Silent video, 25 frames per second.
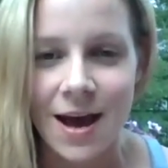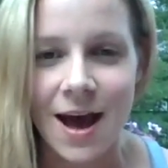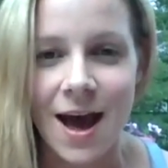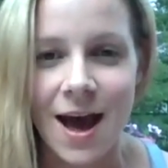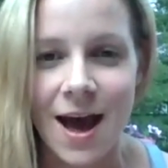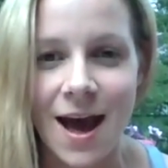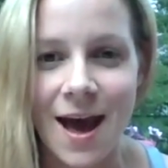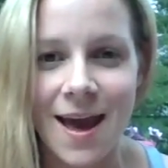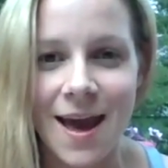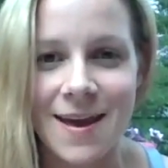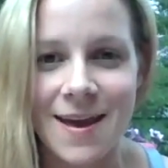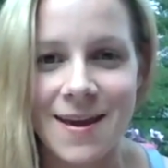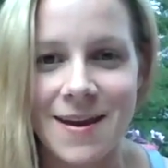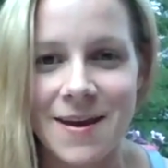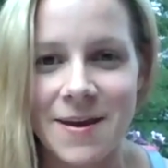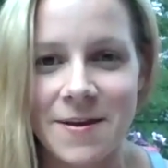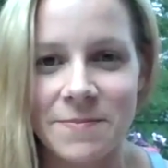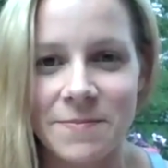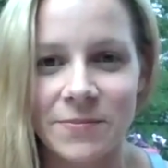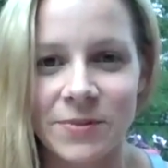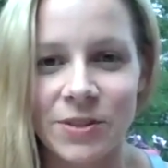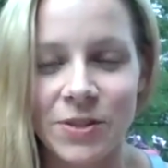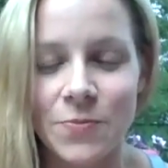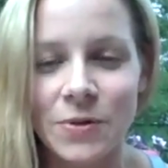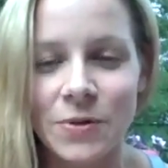I
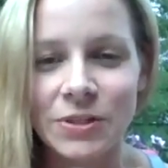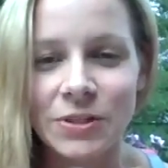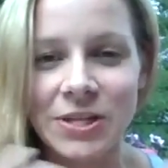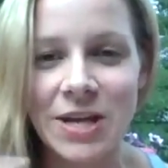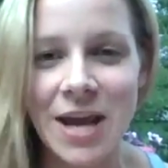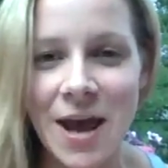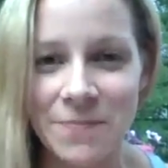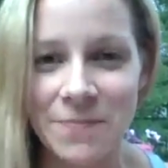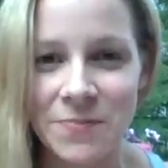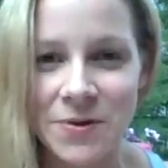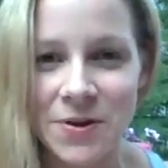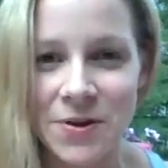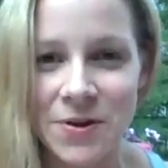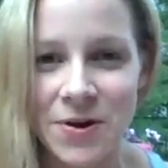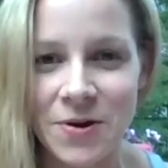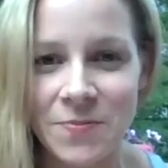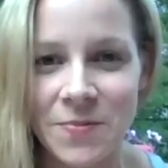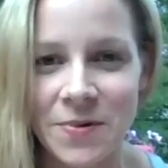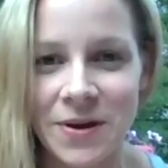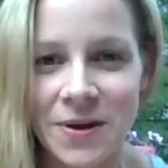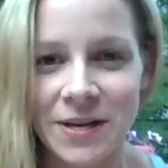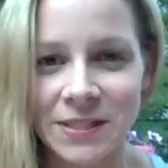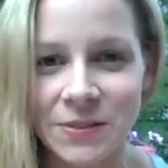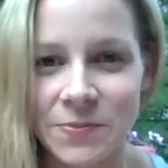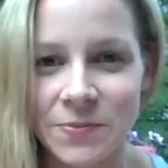am so much happier.
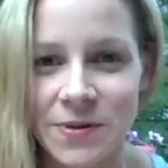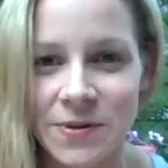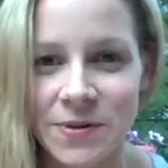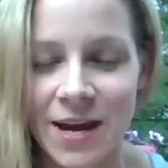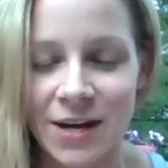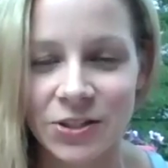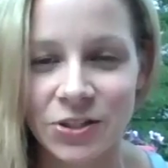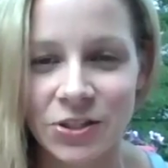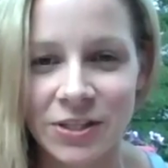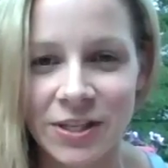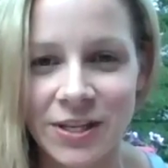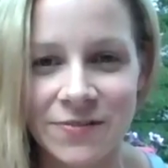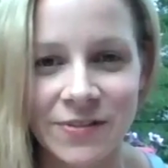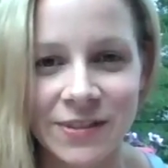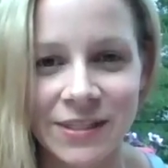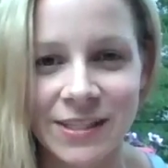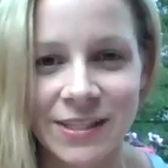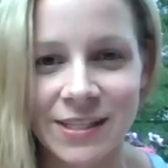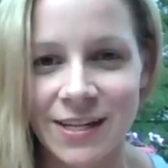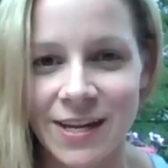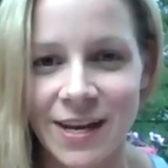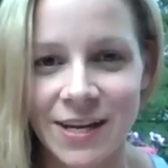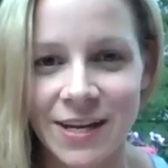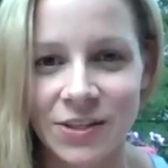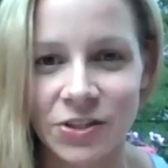My husband actually even
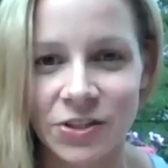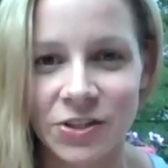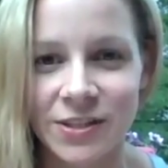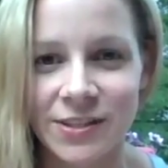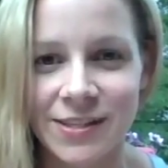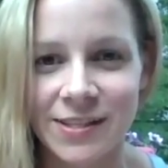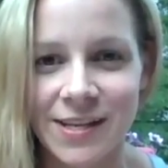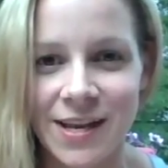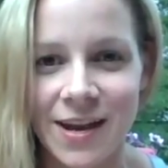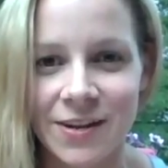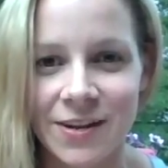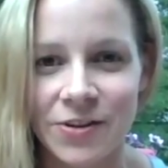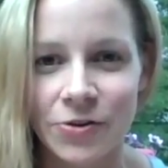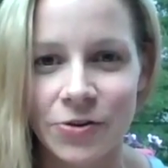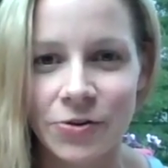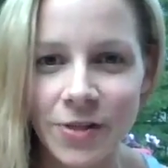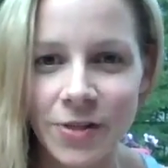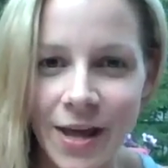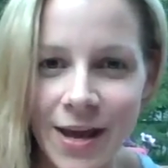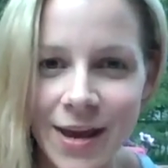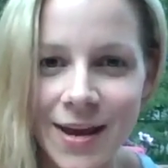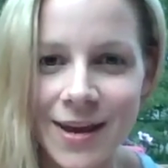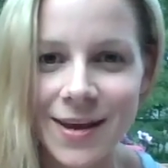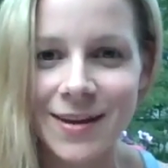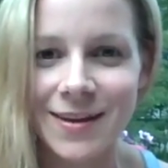tonight just said, you're
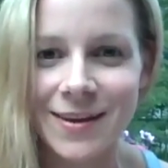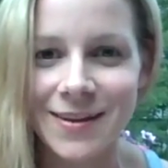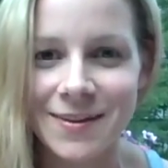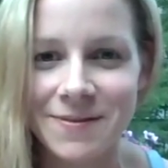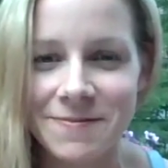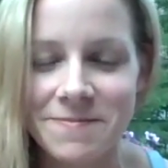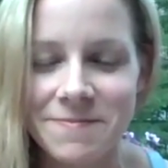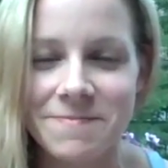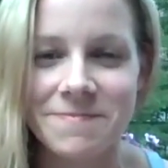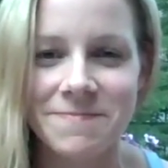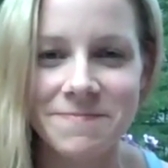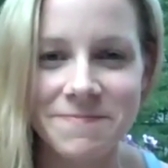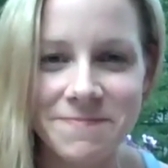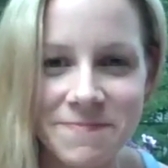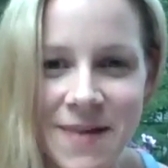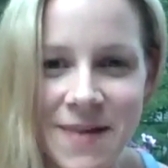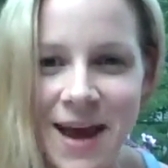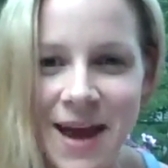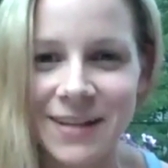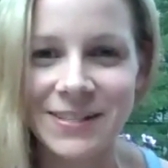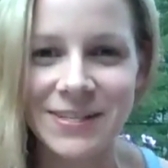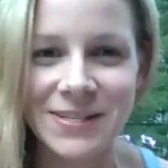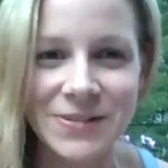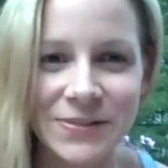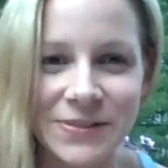like
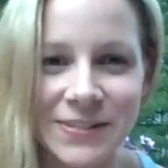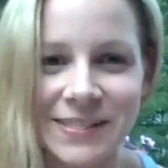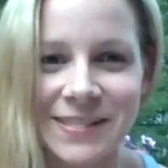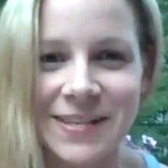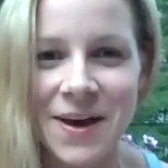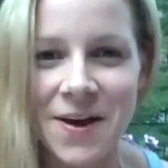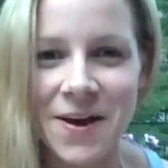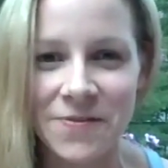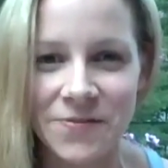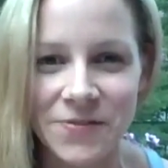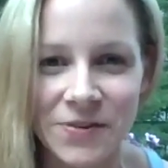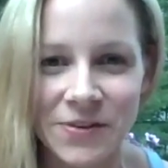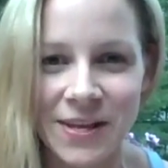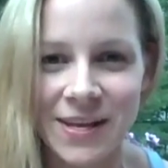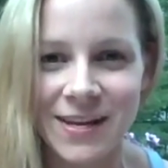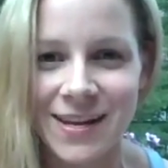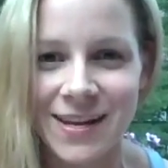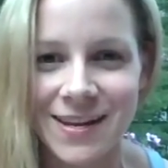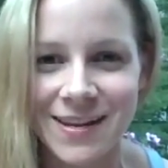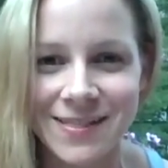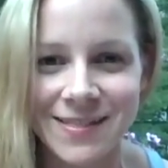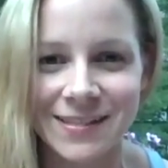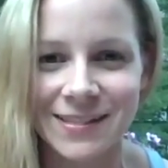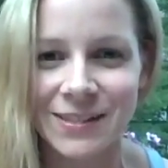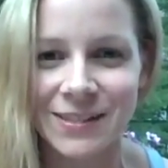back to yourself. You're like
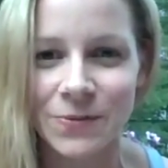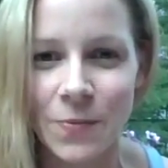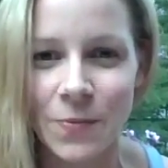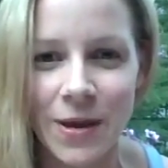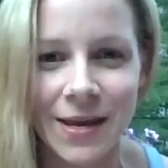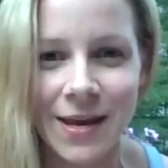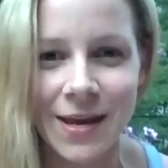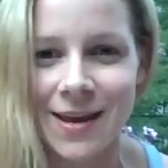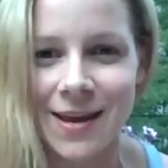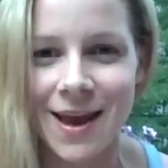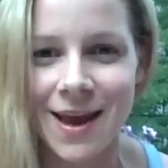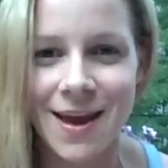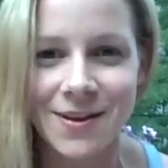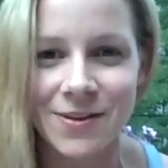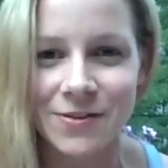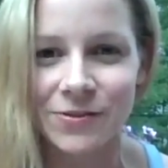in the swing again.